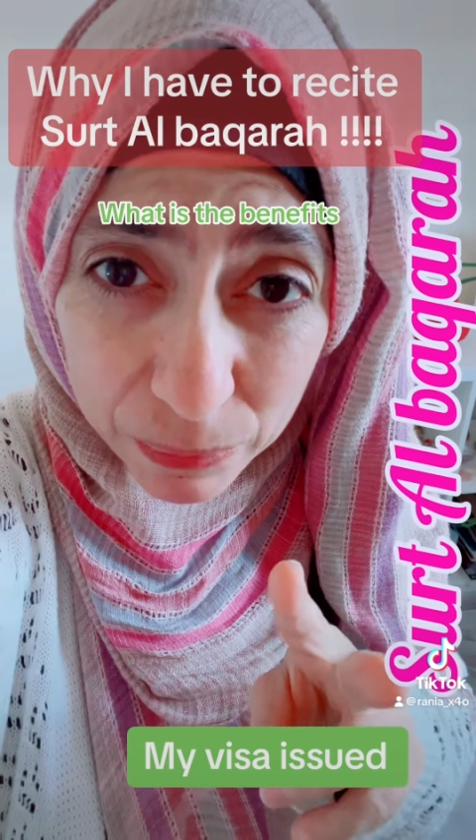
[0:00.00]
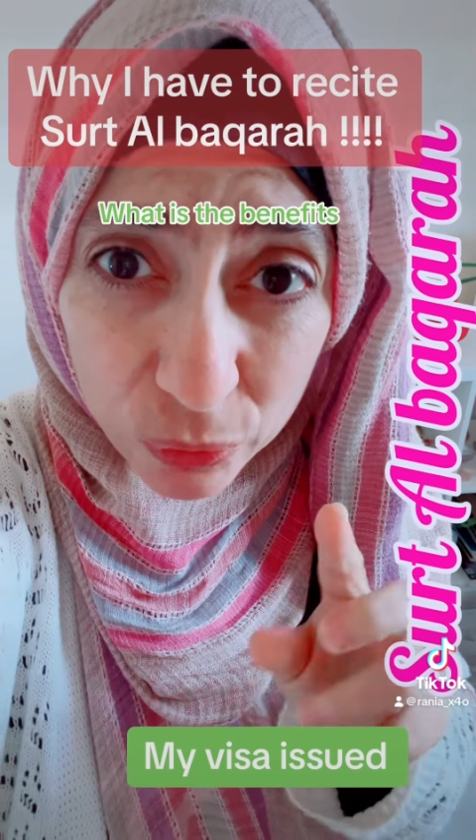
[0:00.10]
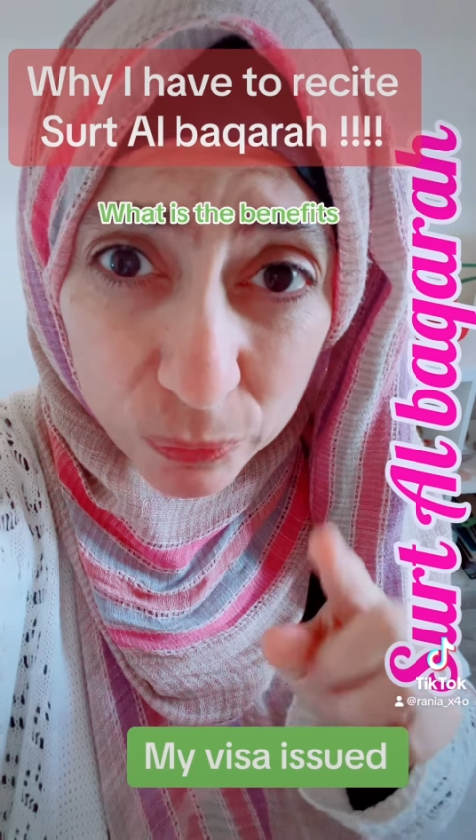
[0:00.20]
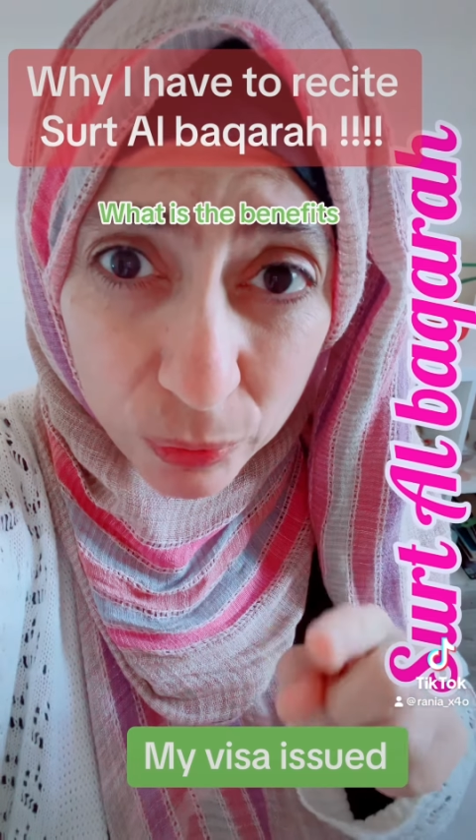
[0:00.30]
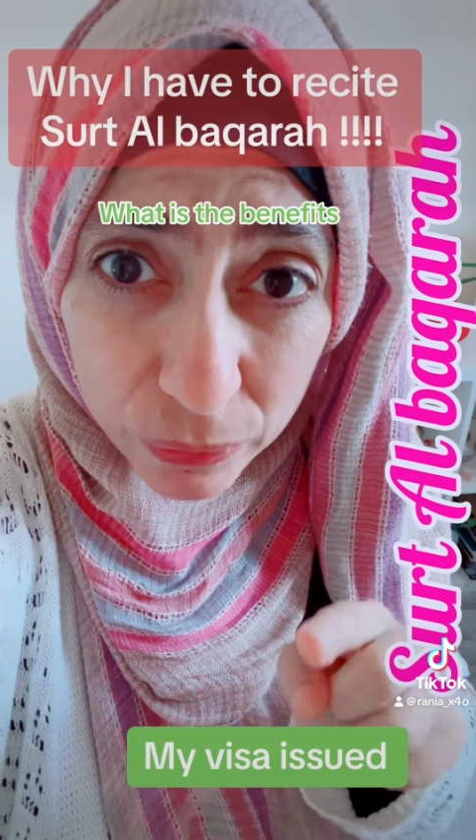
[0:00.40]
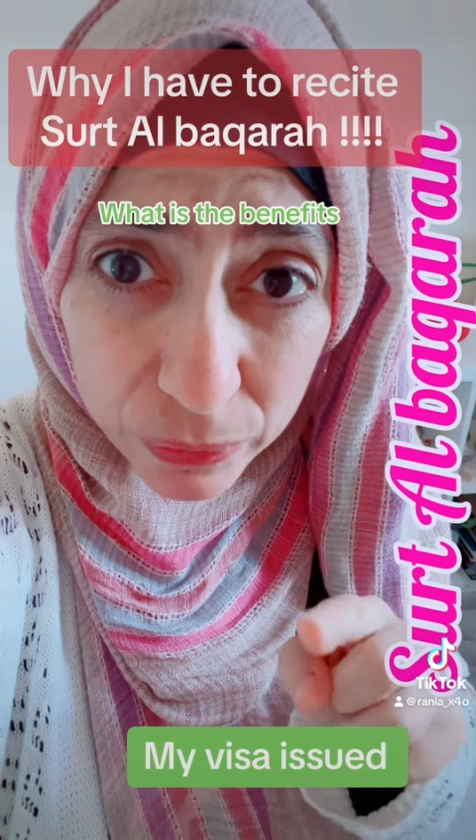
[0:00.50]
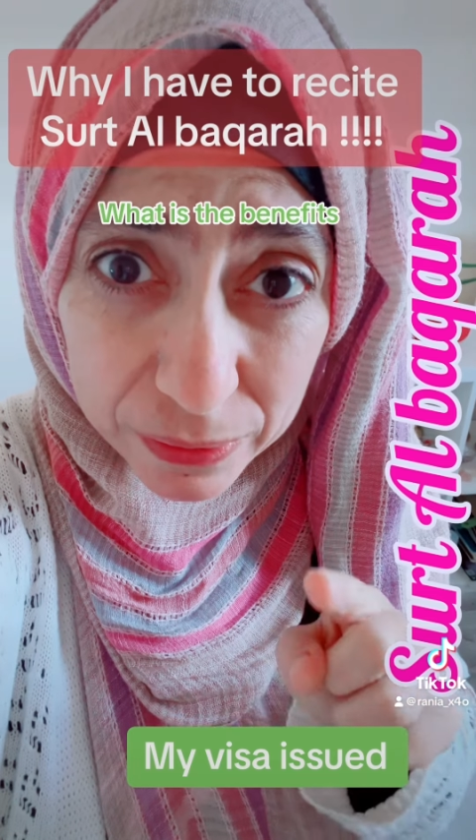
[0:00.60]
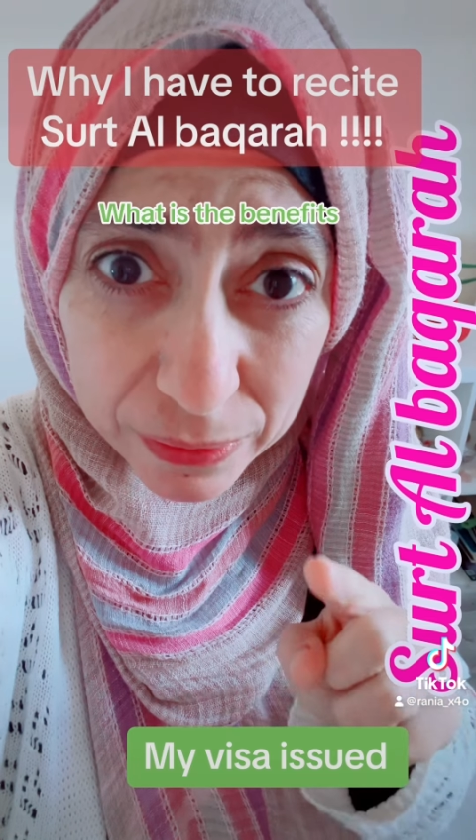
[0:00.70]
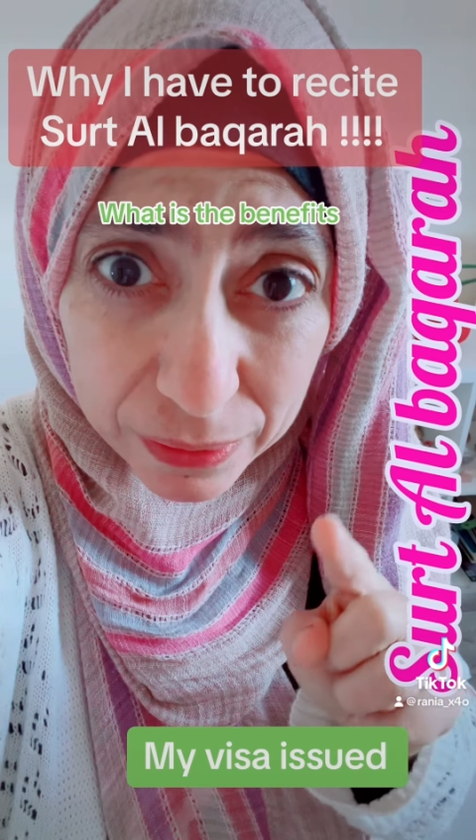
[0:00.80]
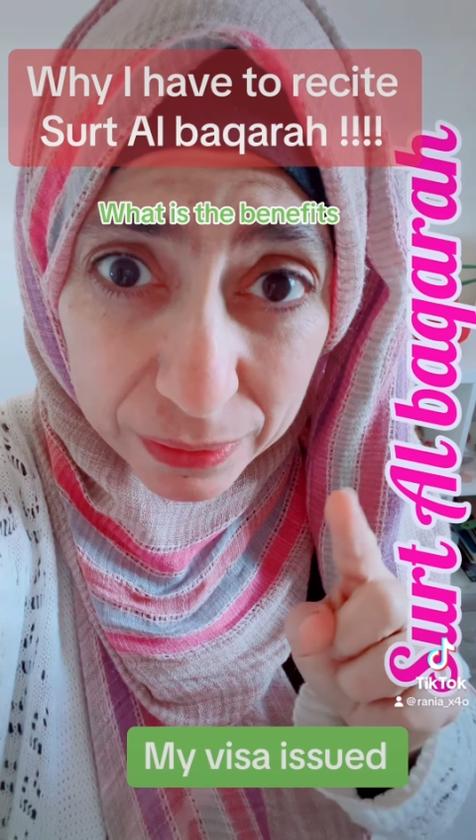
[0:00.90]
of Prophet
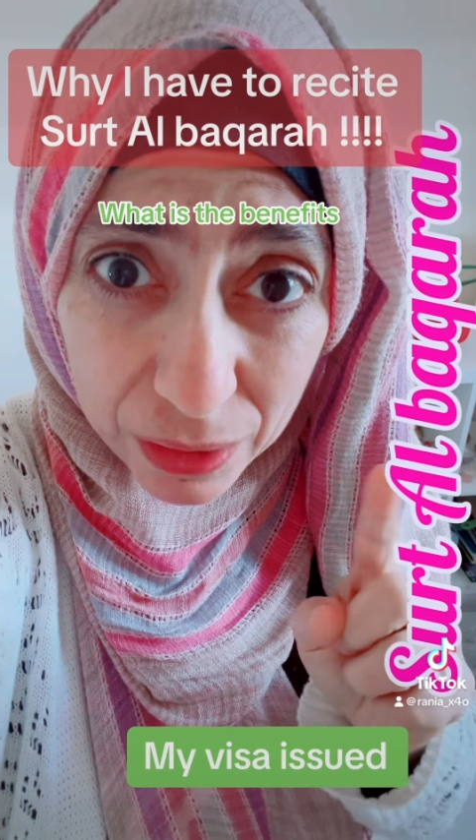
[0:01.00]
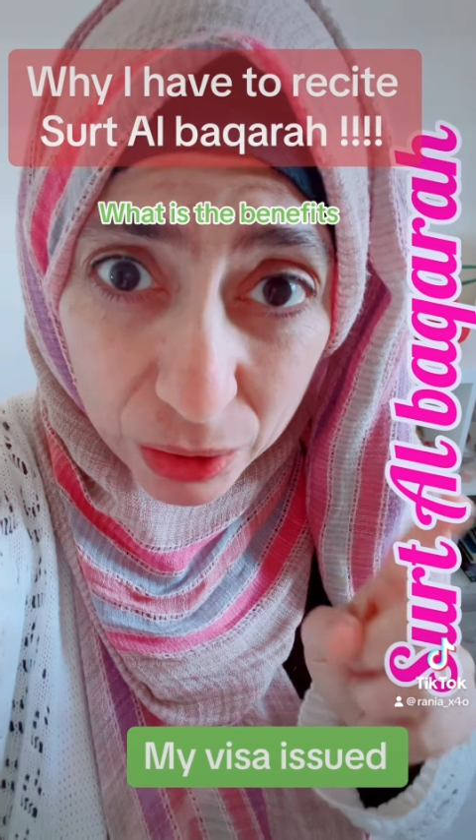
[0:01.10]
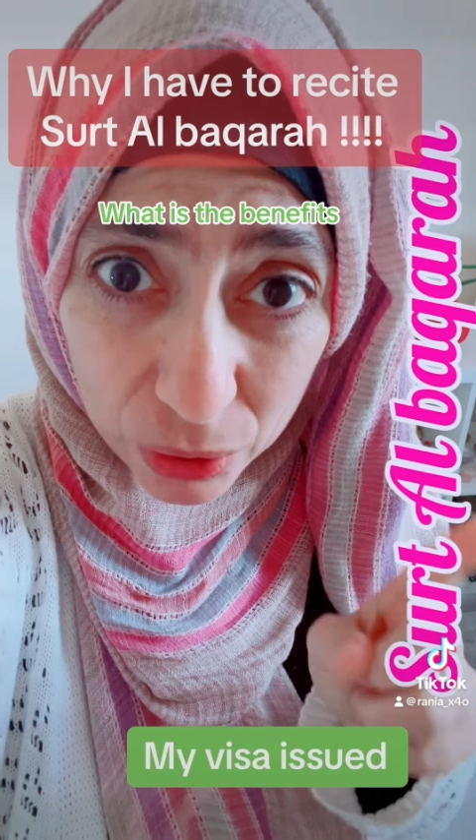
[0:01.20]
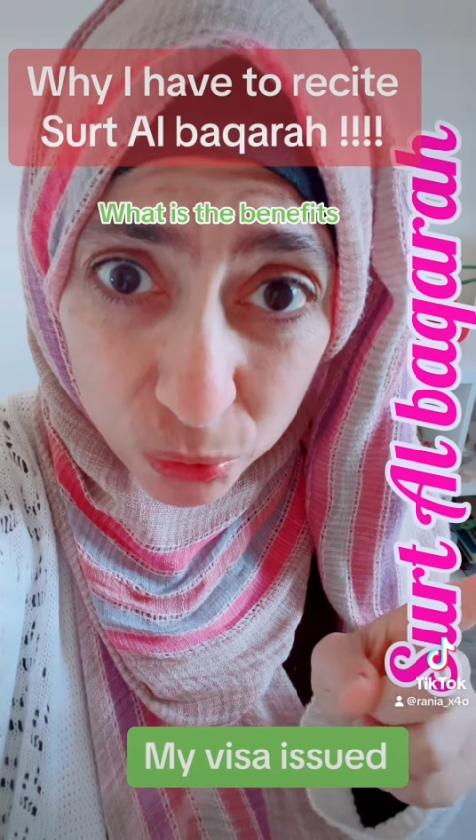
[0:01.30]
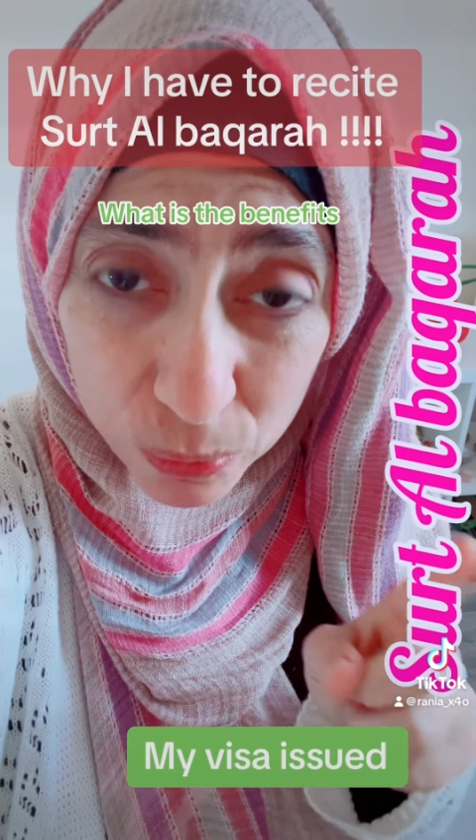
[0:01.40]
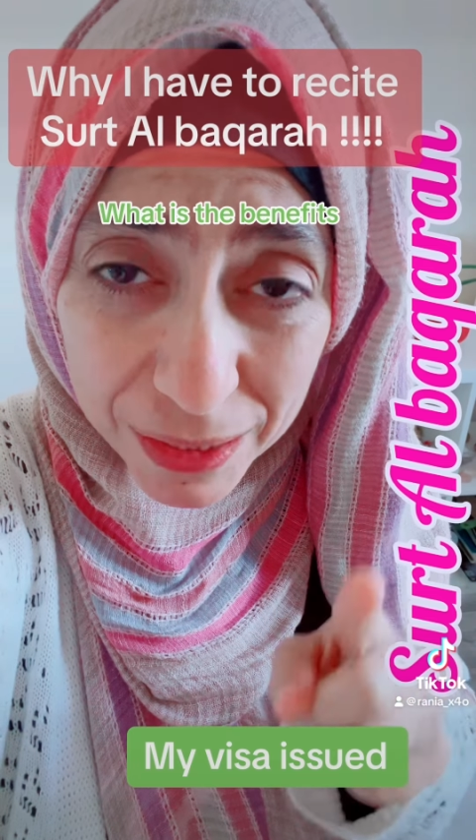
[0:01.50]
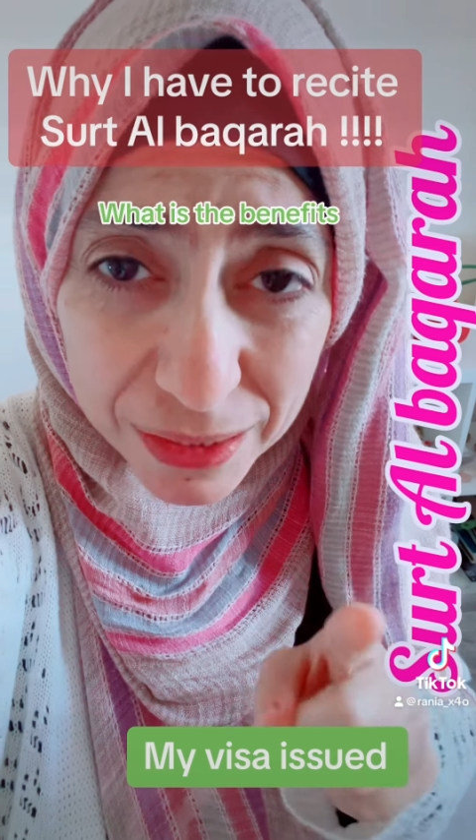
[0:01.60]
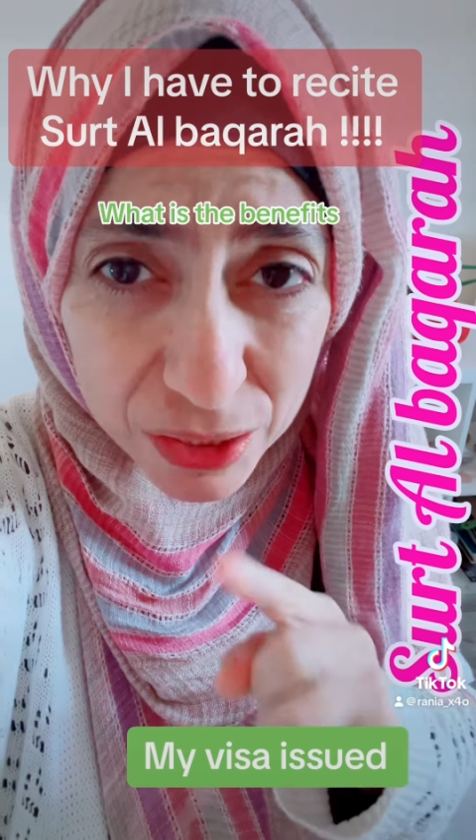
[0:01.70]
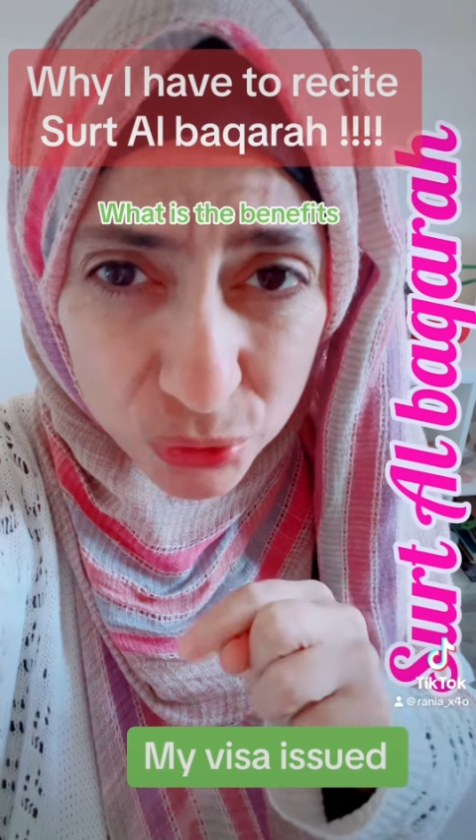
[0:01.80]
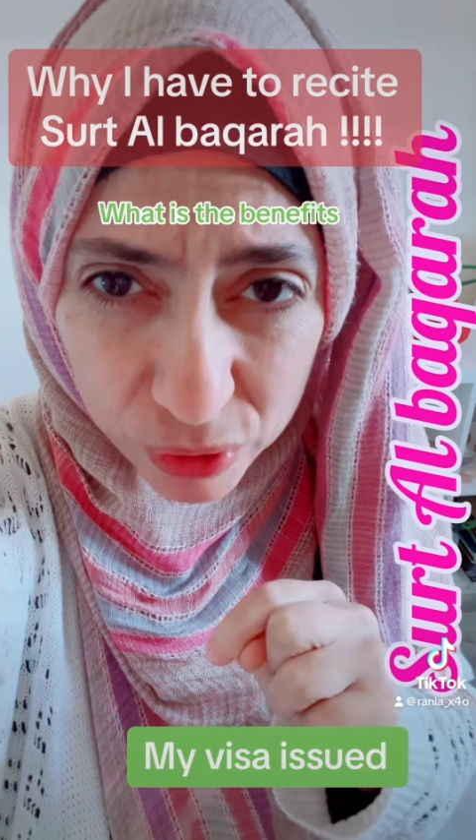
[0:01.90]
Yaqub is
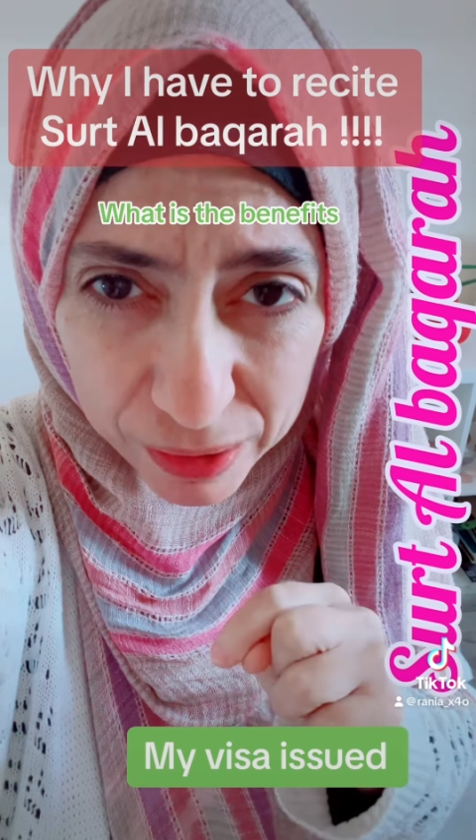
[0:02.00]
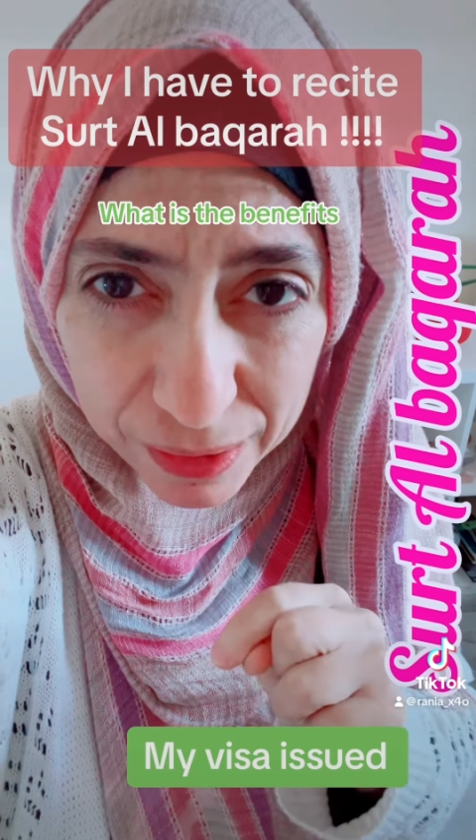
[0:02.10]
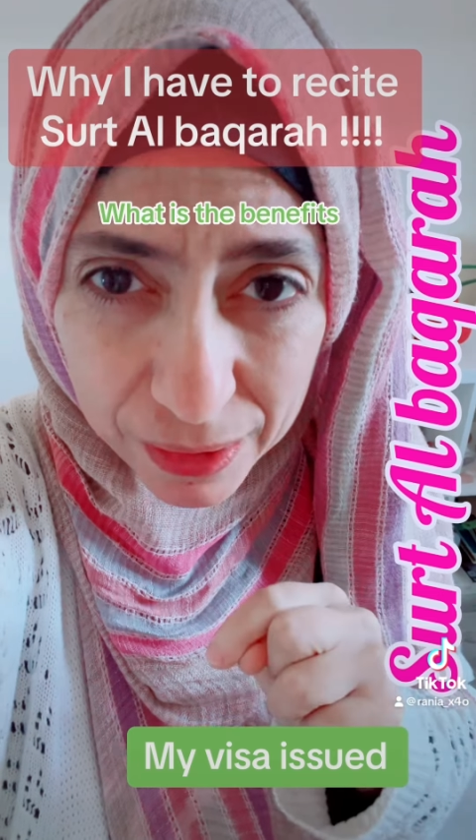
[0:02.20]
Israel,